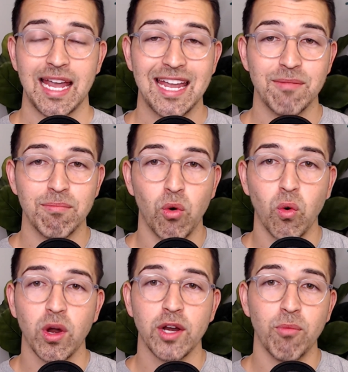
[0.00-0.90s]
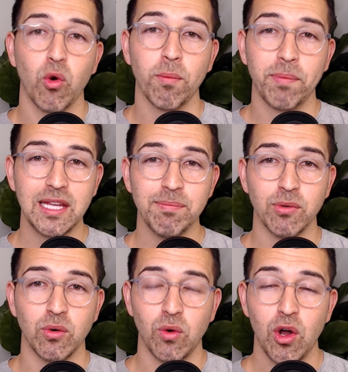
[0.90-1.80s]
And more
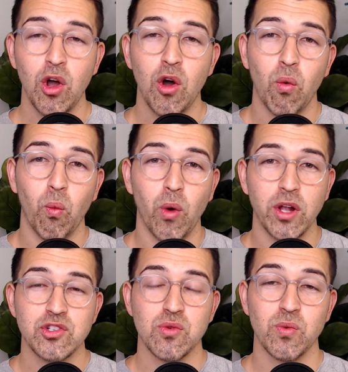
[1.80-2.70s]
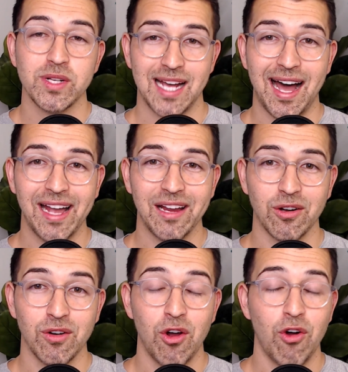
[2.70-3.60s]
people want to
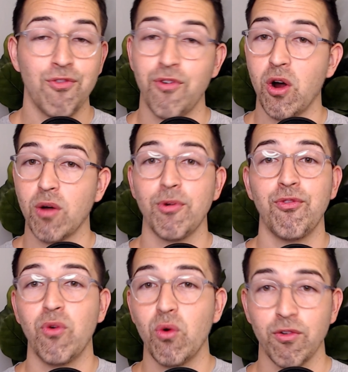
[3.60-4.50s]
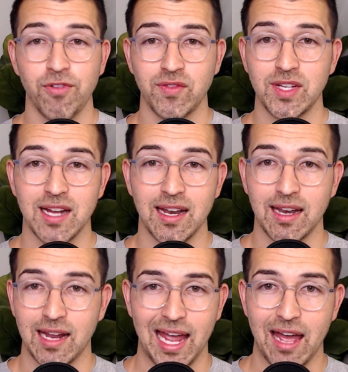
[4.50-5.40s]
retire far before 59 and a
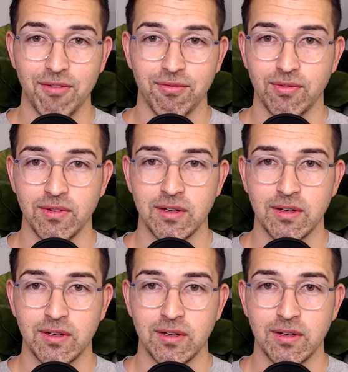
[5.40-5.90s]
half.